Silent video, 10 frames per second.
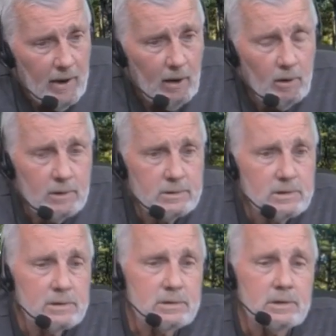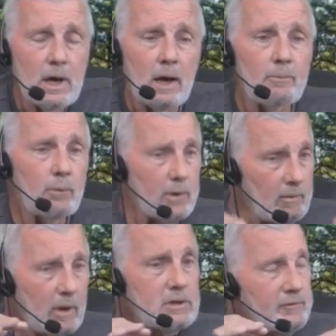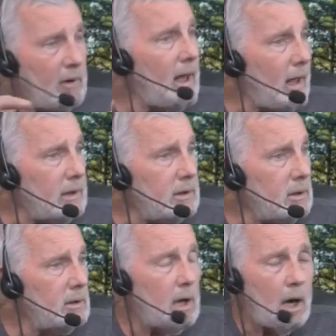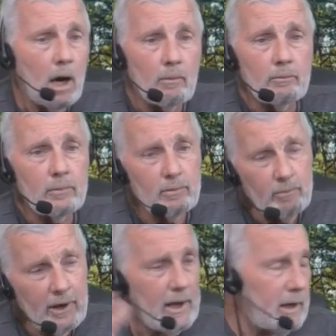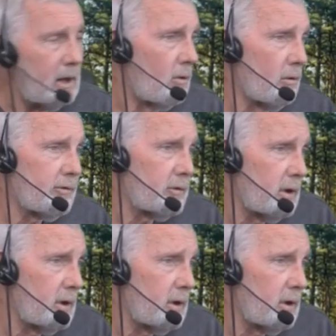Barrens is pretty much flat. We got hills,